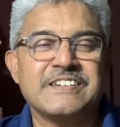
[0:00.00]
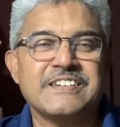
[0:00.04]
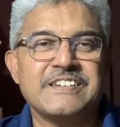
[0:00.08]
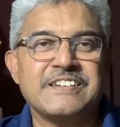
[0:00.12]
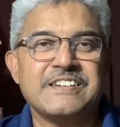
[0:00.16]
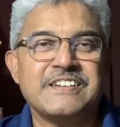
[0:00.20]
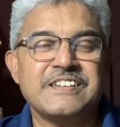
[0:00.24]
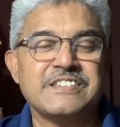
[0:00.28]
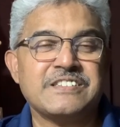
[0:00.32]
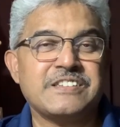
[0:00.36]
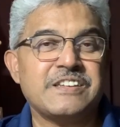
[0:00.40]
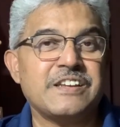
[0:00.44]

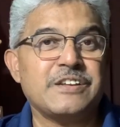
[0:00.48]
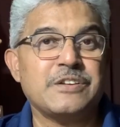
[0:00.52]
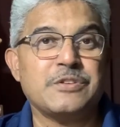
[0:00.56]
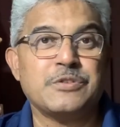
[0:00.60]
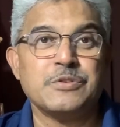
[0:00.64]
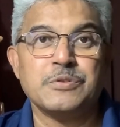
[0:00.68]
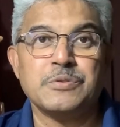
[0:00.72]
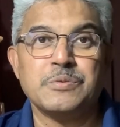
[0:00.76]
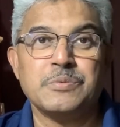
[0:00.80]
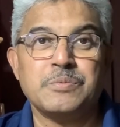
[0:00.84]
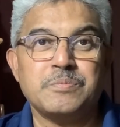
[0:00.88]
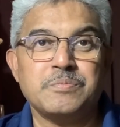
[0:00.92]
listening
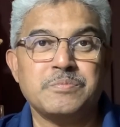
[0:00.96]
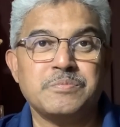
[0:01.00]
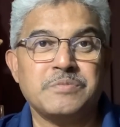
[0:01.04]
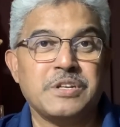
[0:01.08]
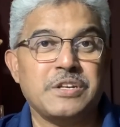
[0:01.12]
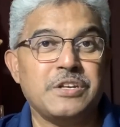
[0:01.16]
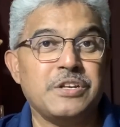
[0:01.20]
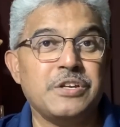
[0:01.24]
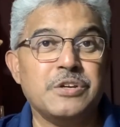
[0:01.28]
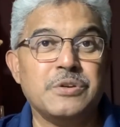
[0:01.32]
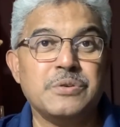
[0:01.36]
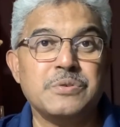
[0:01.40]
to the
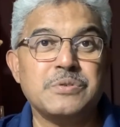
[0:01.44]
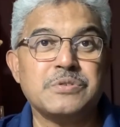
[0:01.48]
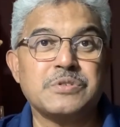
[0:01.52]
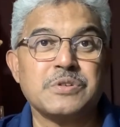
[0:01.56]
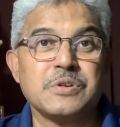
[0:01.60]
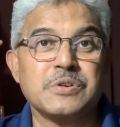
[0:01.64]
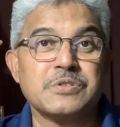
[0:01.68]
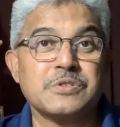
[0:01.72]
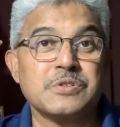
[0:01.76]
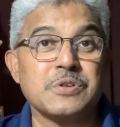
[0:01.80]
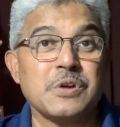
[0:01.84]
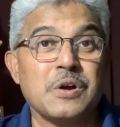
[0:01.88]
news or
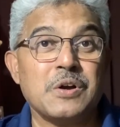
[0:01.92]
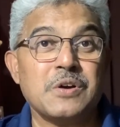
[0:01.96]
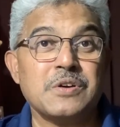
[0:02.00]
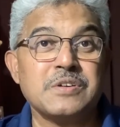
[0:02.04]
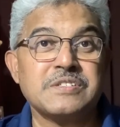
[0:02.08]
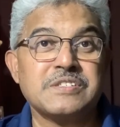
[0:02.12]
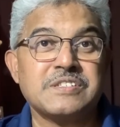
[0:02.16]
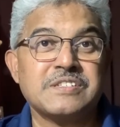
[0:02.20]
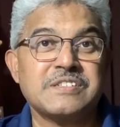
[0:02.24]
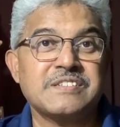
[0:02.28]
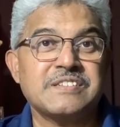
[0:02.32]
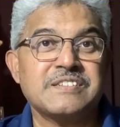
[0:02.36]

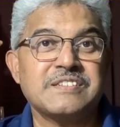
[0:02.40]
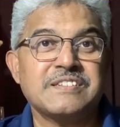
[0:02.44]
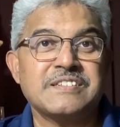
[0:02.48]
songs,